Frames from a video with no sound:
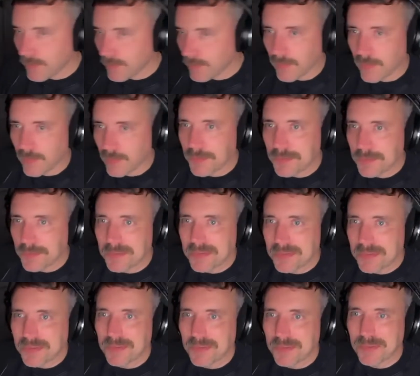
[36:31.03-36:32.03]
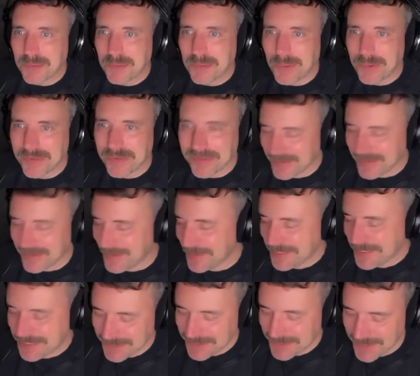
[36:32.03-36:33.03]
good long
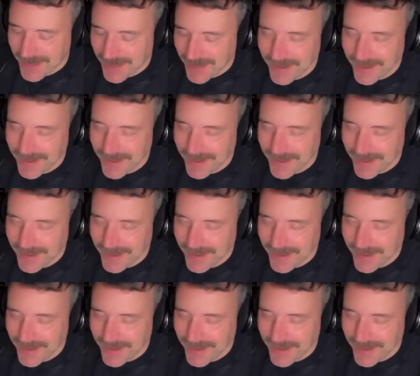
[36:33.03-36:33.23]
question.